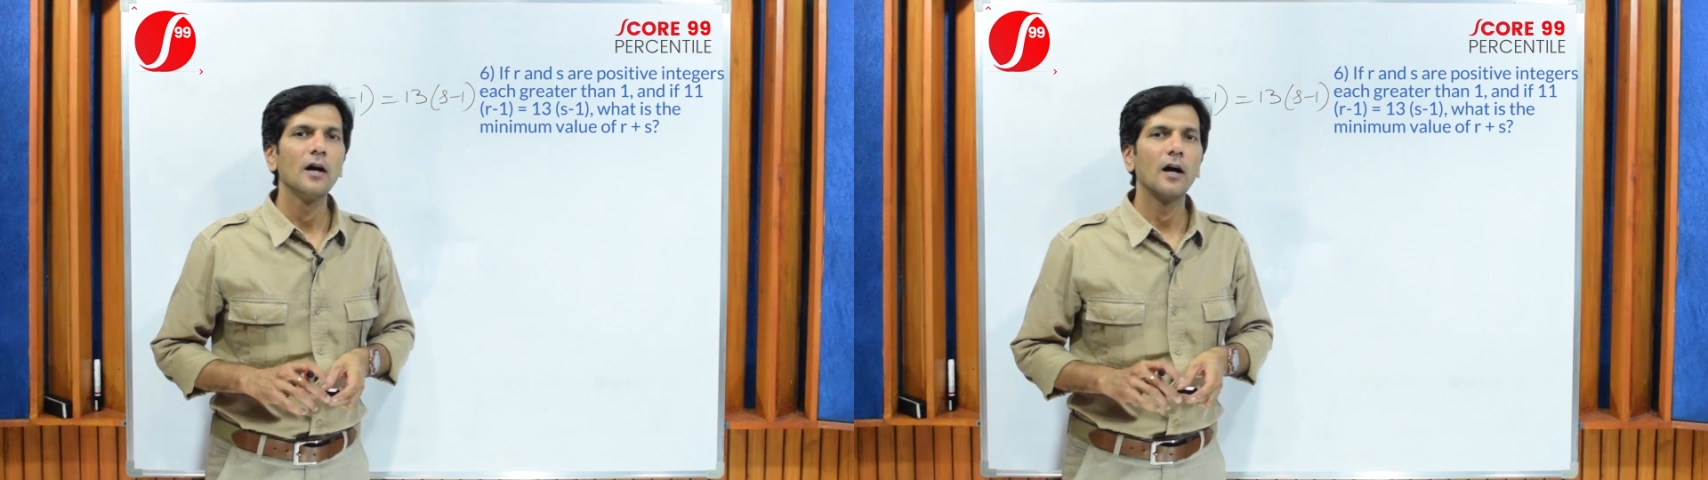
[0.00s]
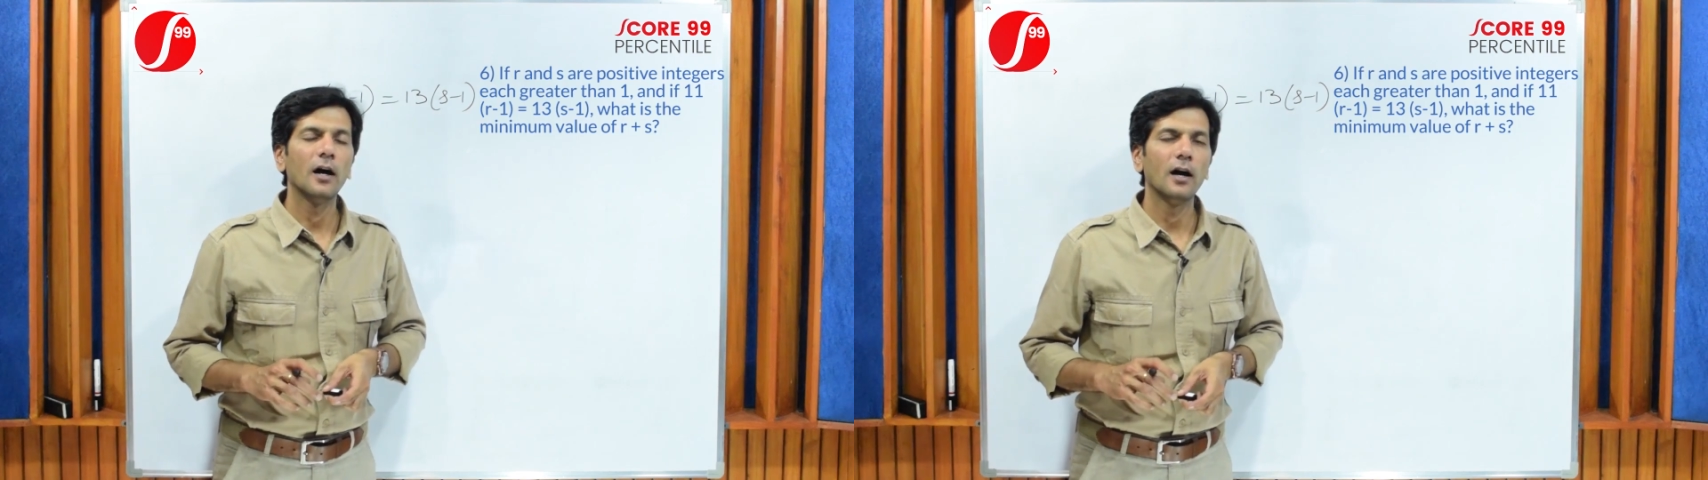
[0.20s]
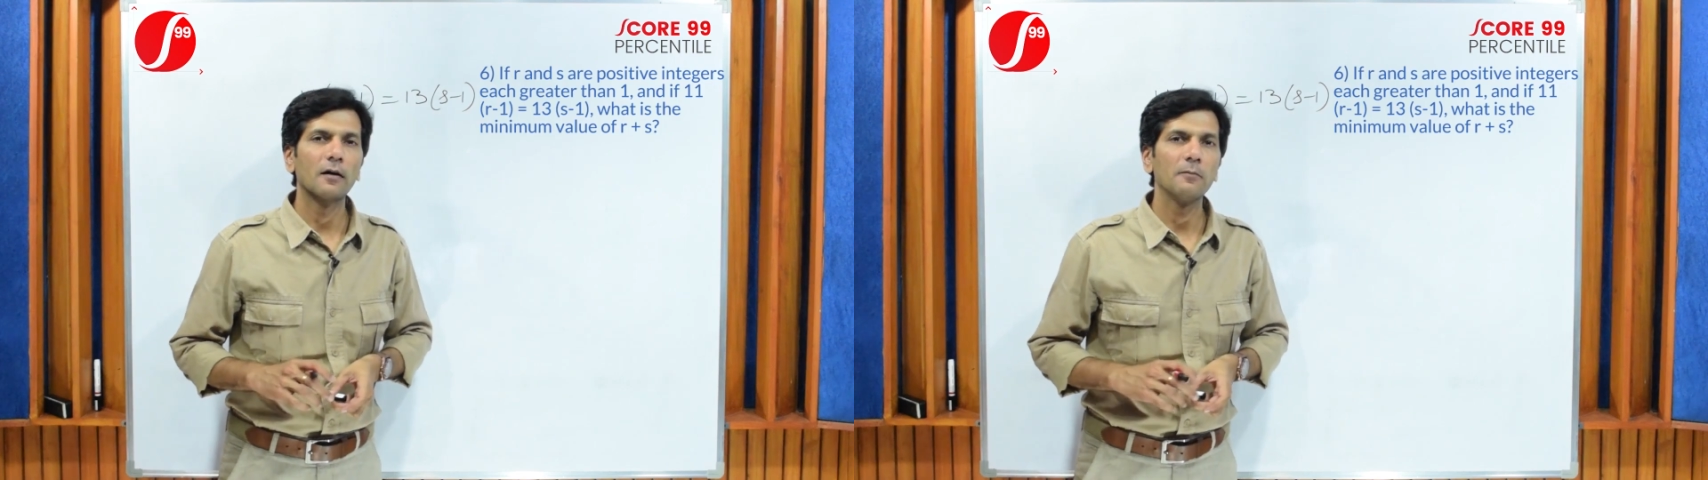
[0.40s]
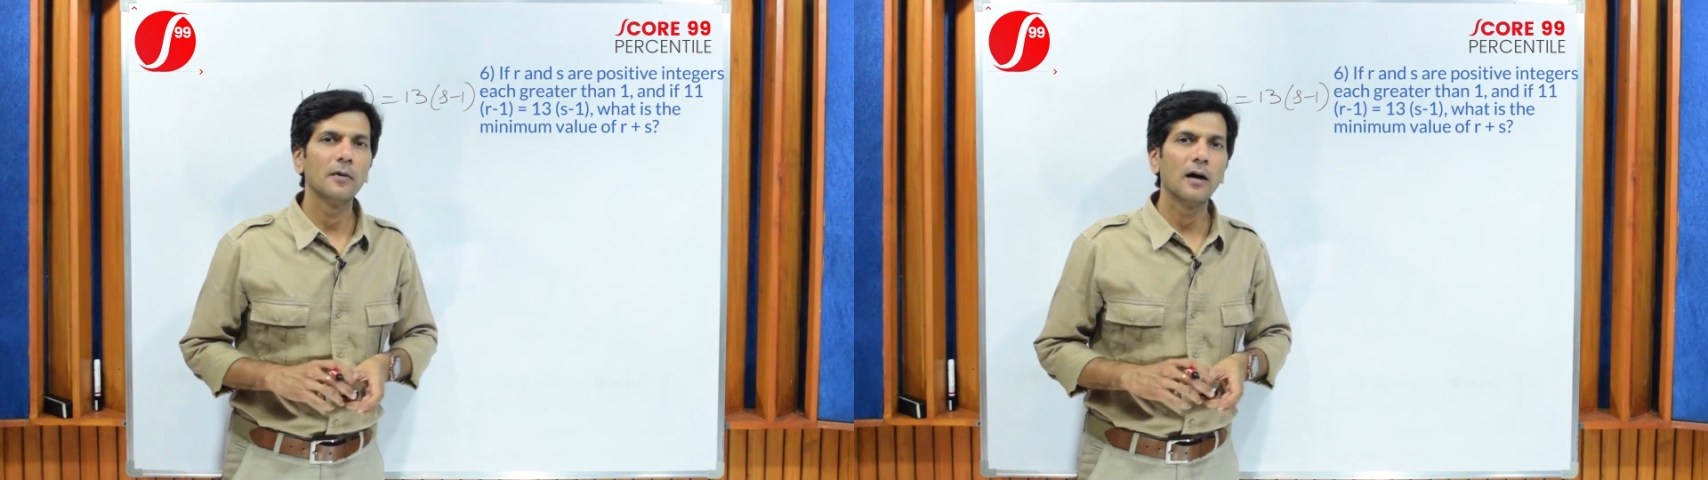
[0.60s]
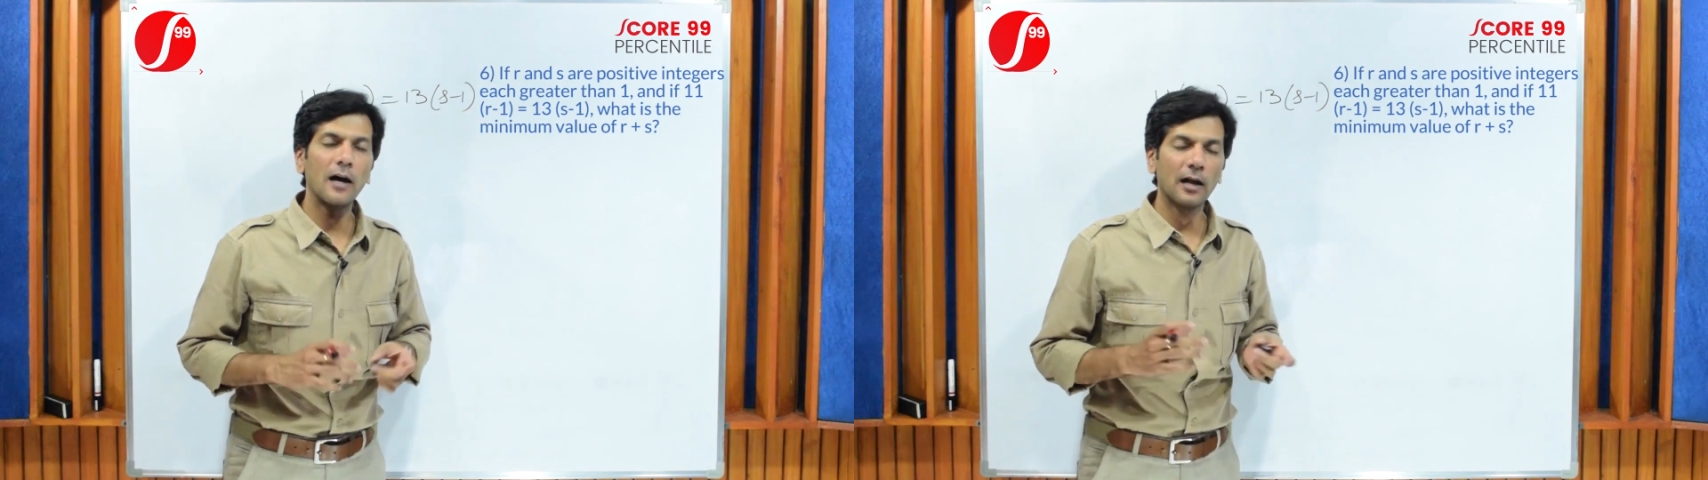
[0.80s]

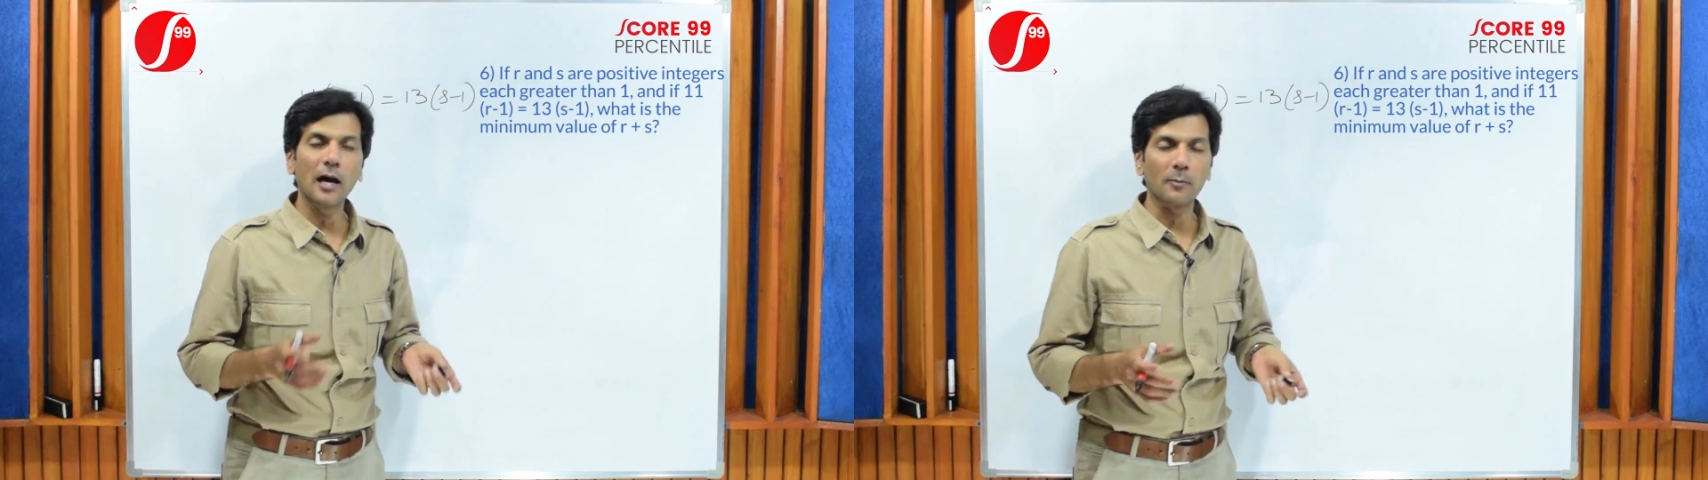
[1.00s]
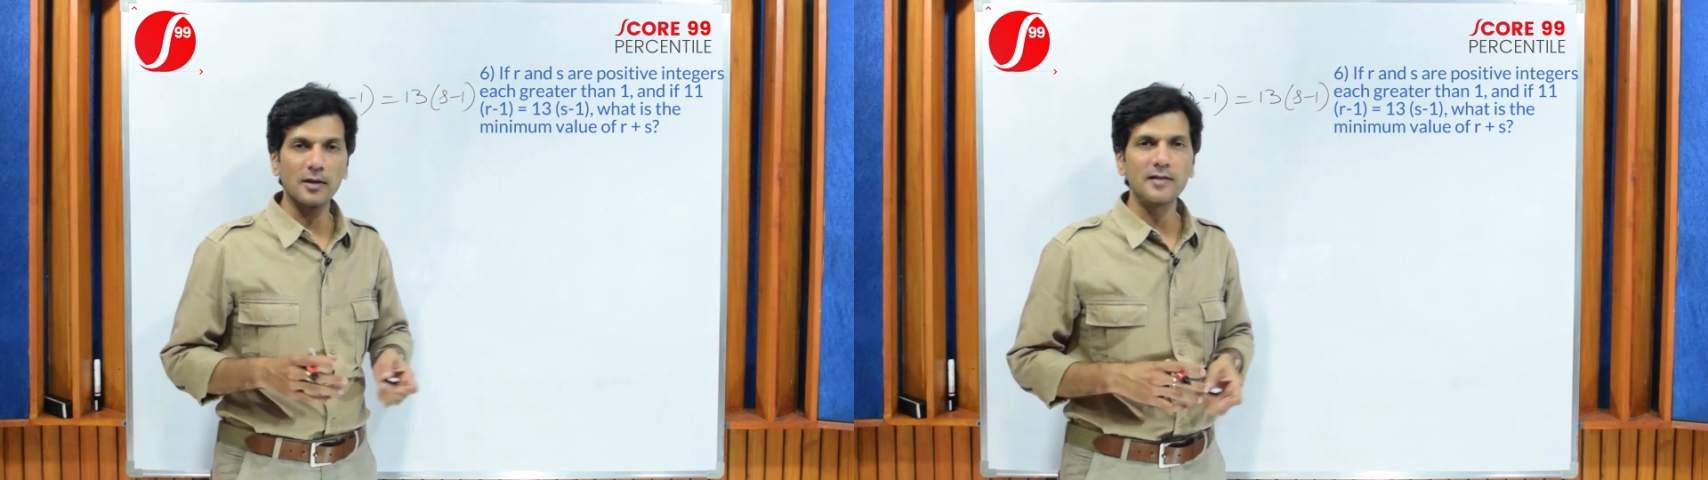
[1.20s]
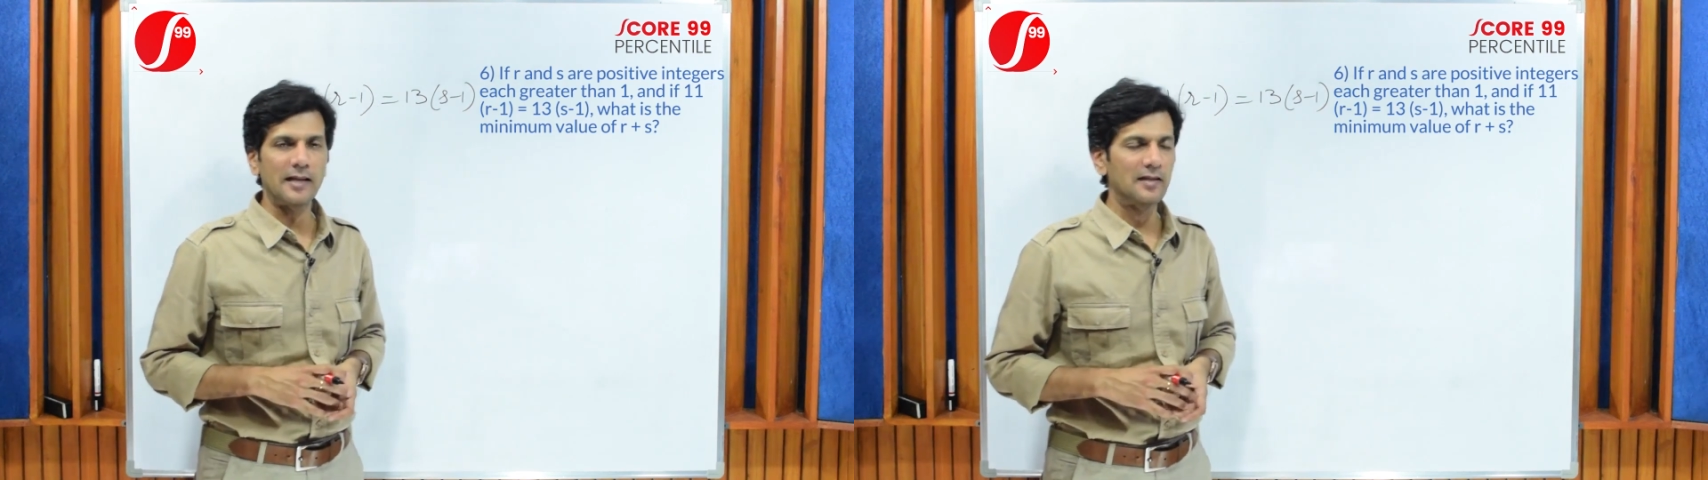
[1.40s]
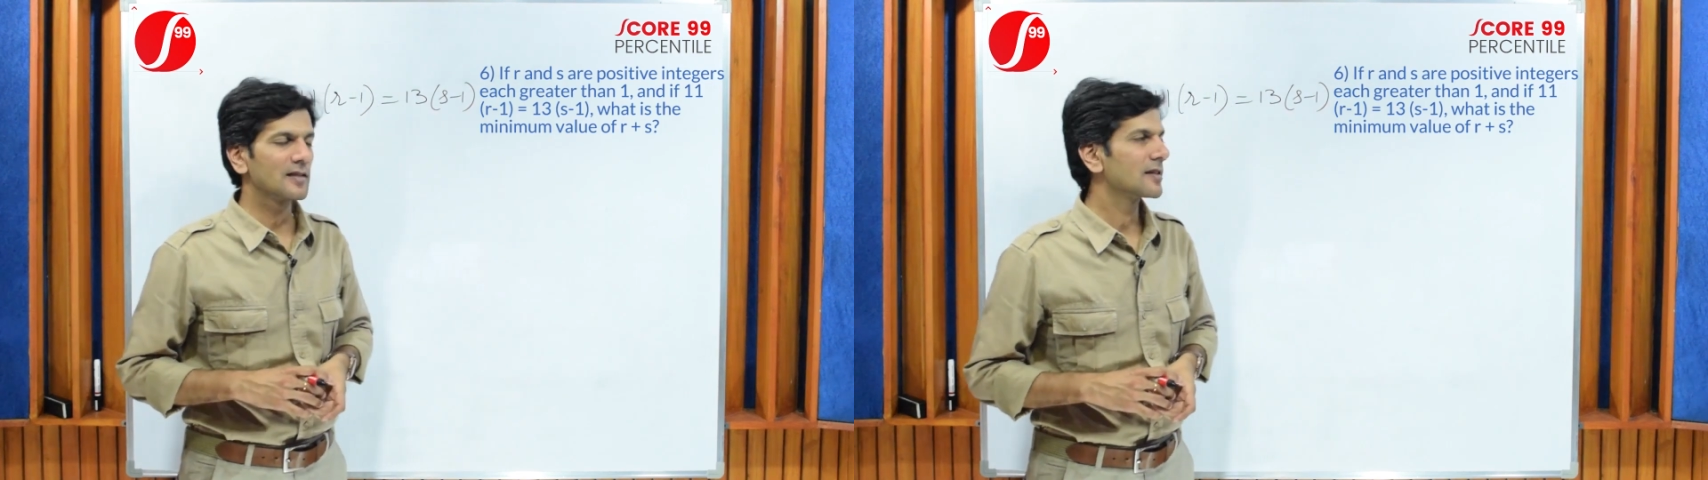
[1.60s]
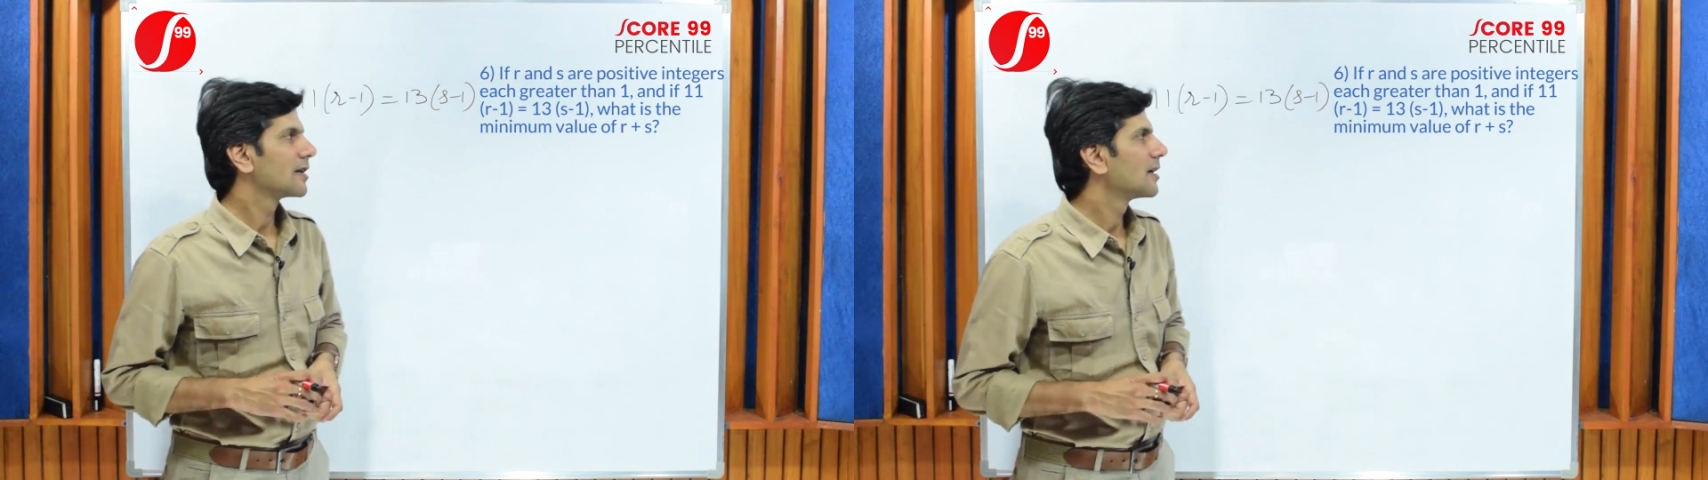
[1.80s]
R plus S?